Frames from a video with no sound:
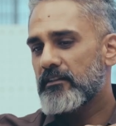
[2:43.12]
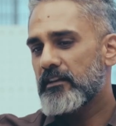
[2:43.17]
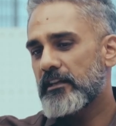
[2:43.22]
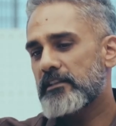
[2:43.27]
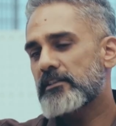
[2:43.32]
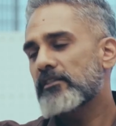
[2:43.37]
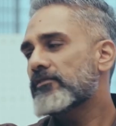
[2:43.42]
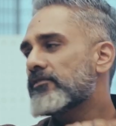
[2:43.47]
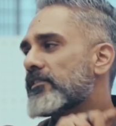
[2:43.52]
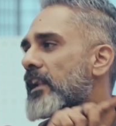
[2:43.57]
it's
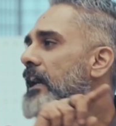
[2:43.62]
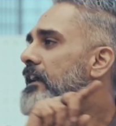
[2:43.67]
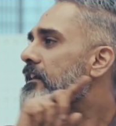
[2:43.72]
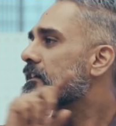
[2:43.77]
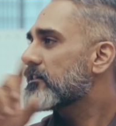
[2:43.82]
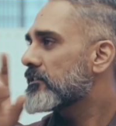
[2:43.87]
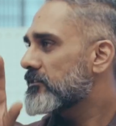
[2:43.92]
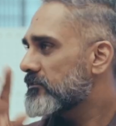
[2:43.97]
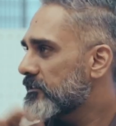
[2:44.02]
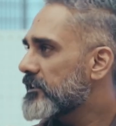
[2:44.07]
a flat
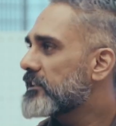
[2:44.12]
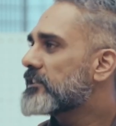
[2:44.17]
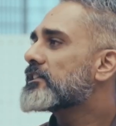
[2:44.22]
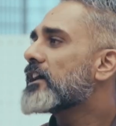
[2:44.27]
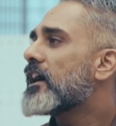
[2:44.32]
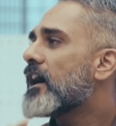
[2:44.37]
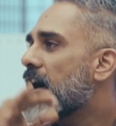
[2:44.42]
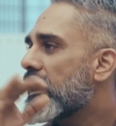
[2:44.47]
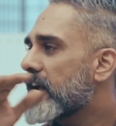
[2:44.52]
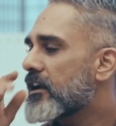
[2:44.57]
curve, it's a
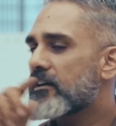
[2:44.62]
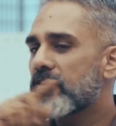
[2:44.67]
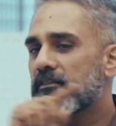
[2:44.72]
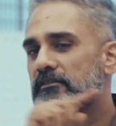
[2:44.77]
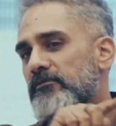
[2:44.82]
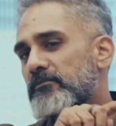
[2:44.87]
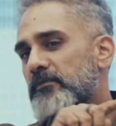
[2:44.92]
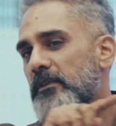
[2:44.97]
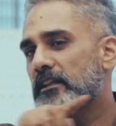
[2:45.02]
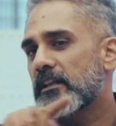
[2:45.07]
high
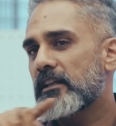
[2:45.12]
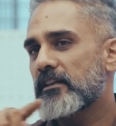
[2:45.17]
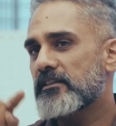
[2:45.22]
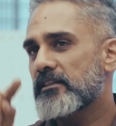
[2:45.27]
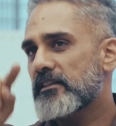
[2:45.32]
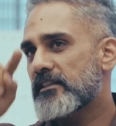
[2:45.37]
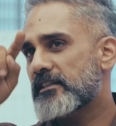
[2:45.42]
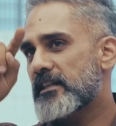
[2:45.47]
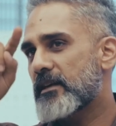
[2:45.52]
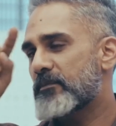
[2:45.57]
curve, but there is a
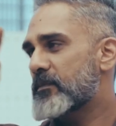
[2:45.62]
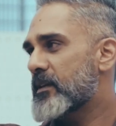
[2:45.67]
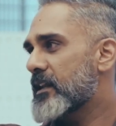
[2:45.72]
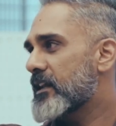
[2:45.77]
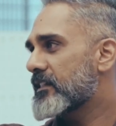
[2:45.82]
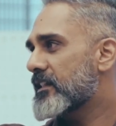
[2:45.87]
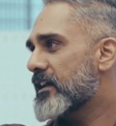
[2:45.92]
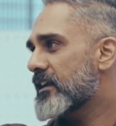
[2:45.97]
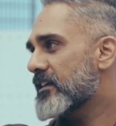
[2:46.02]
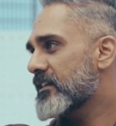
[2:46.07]
step like
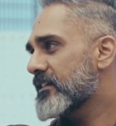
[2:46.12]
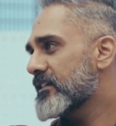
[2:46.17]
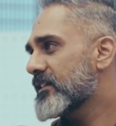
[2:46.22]
that.